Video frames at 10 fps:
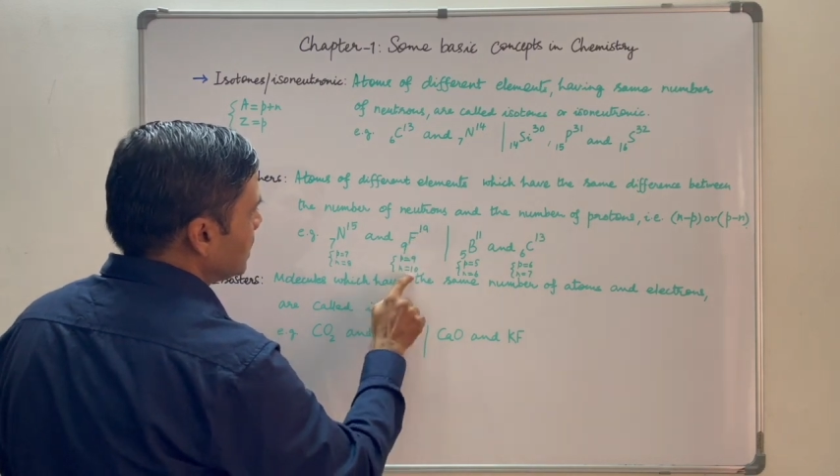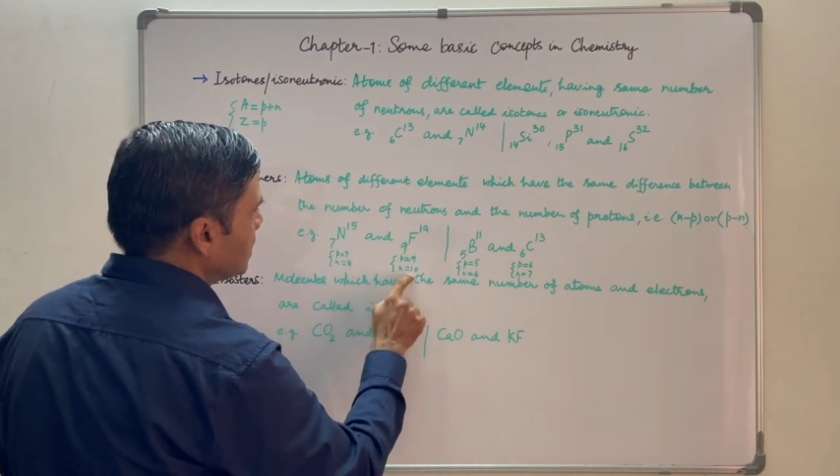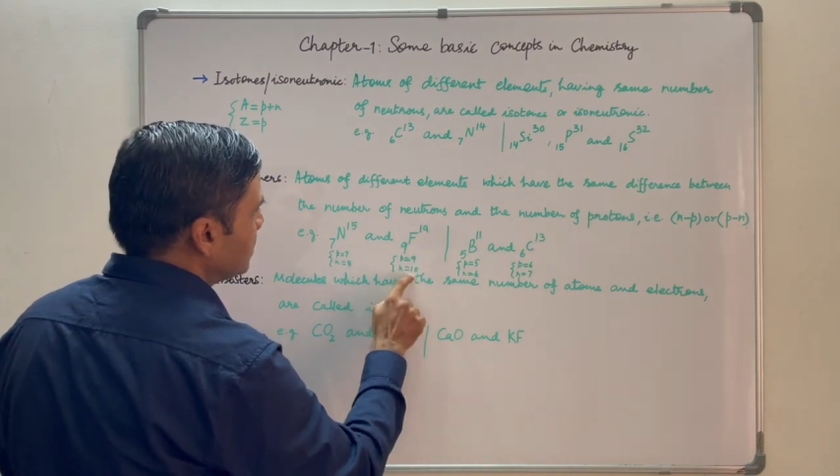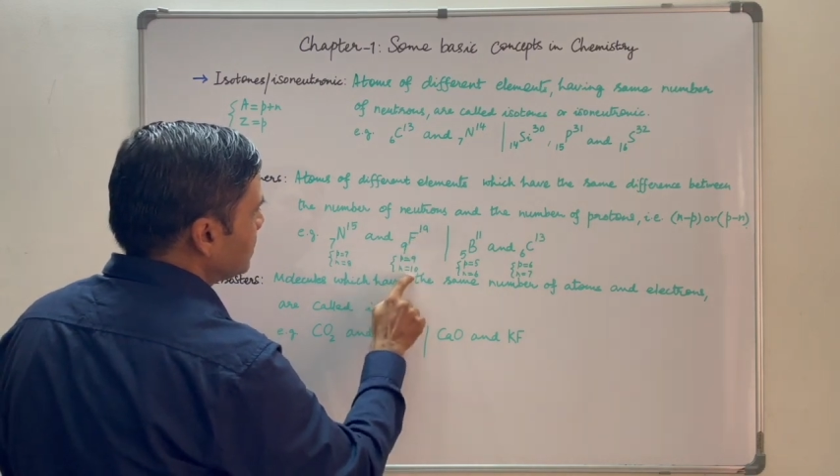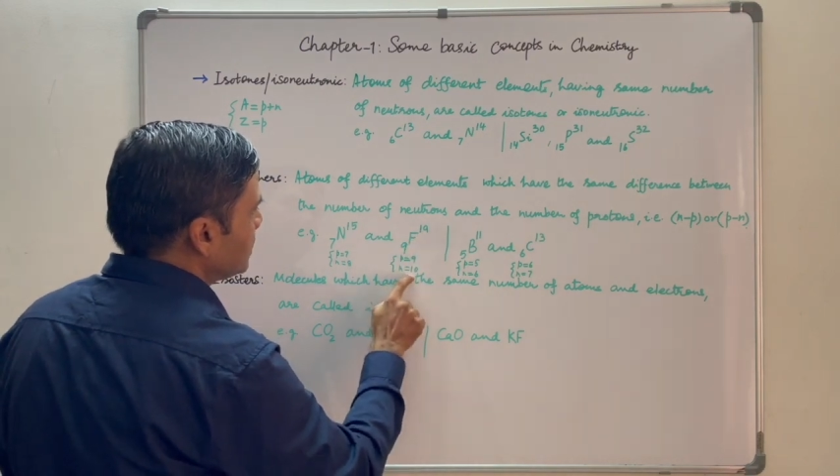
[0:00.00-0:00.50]

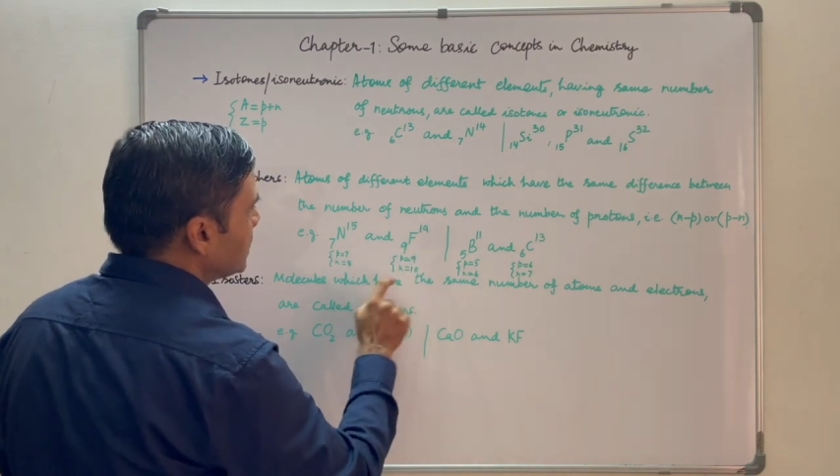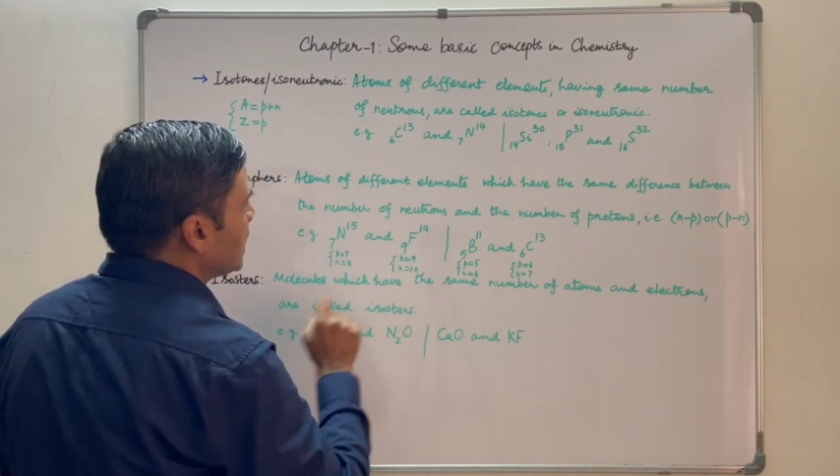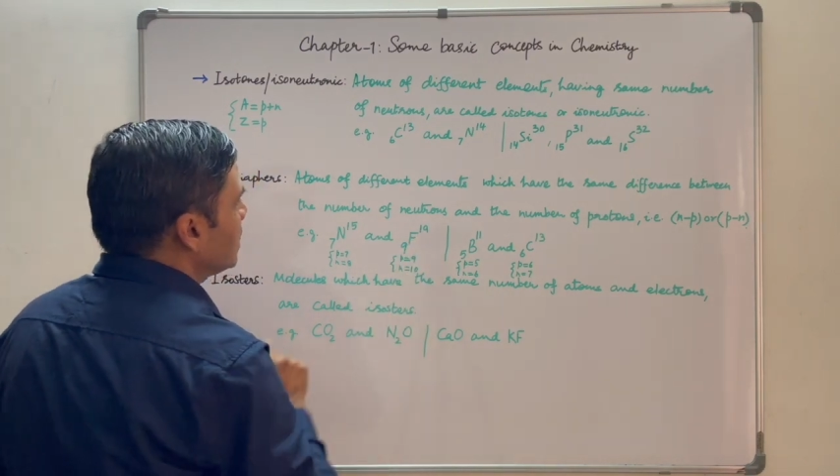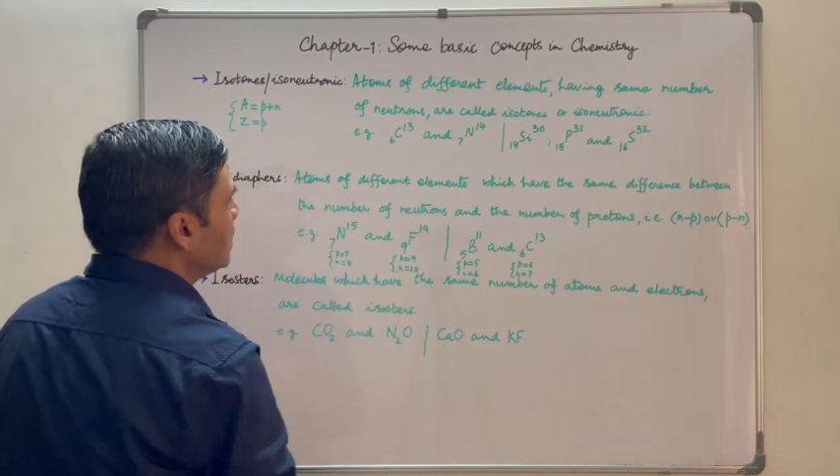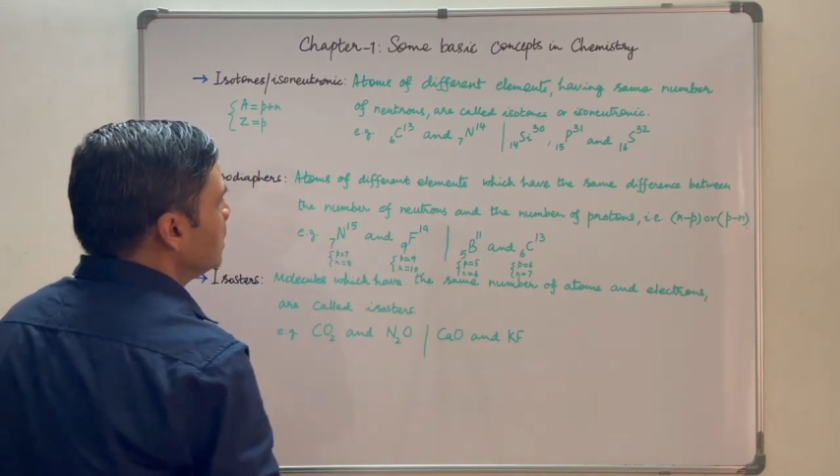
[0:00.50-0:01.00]
that is
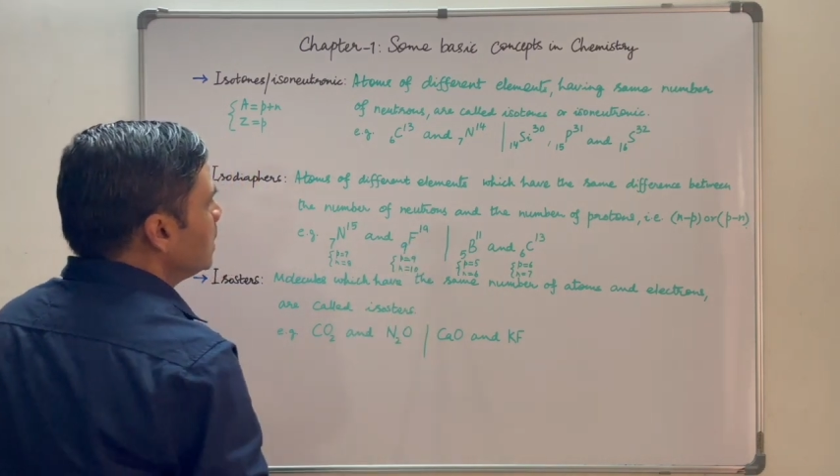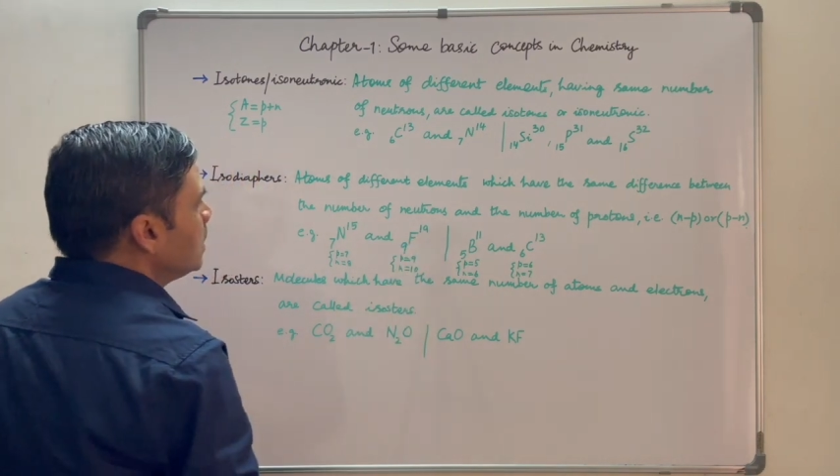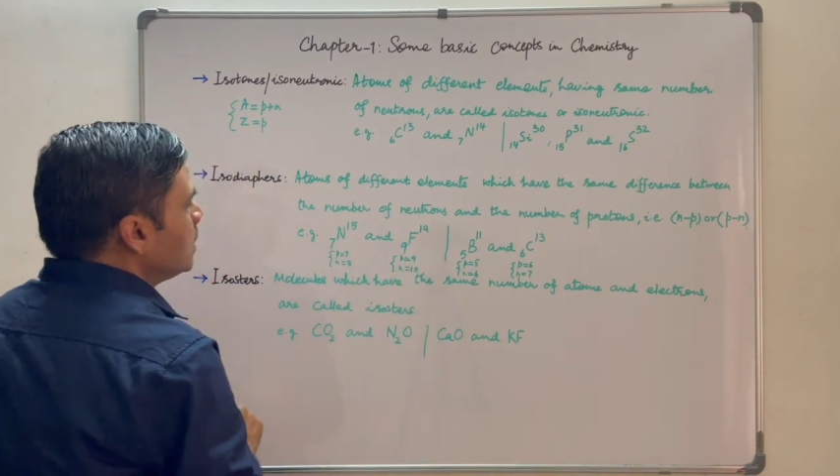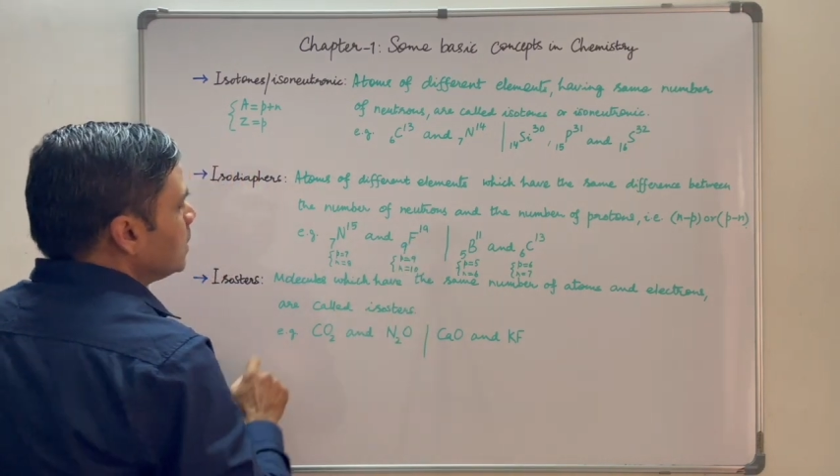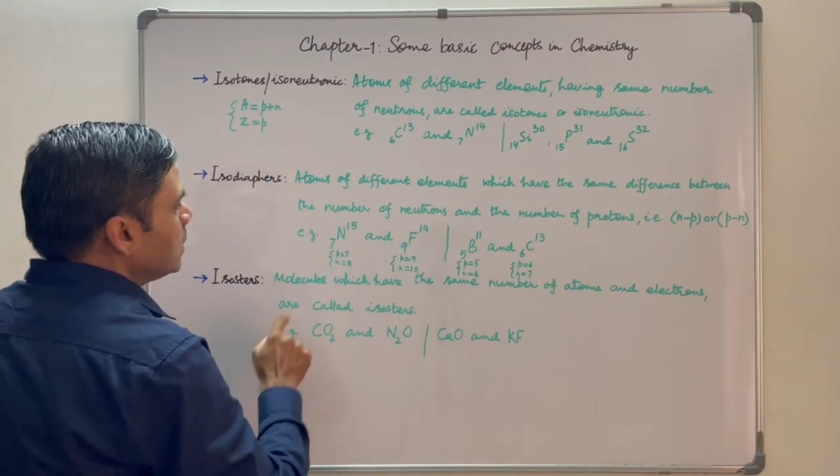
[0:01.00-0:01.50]
10.
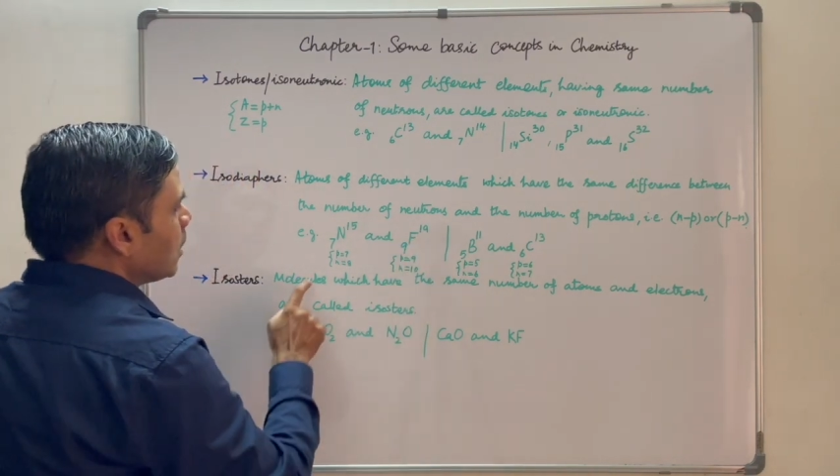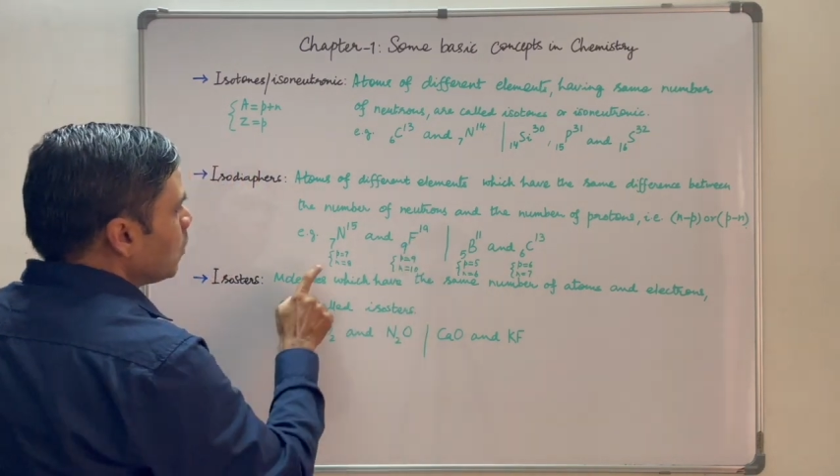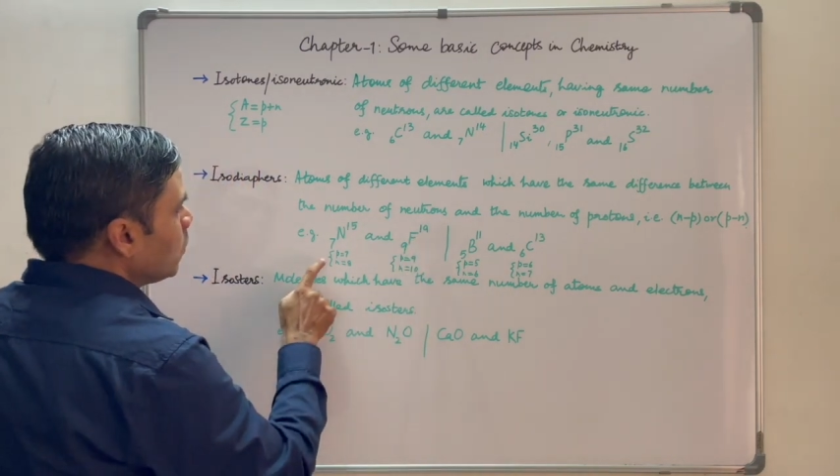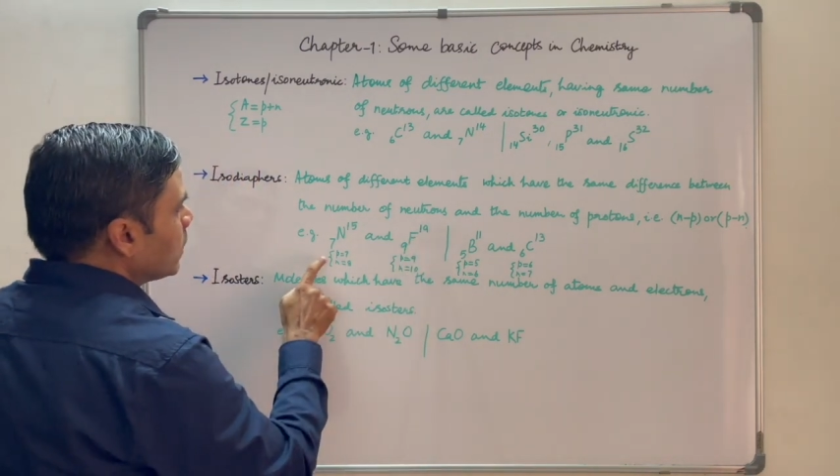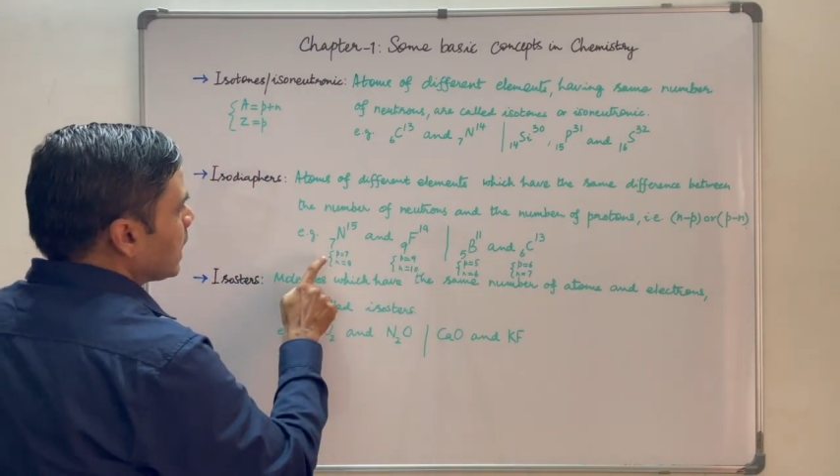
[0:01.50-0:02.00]
Now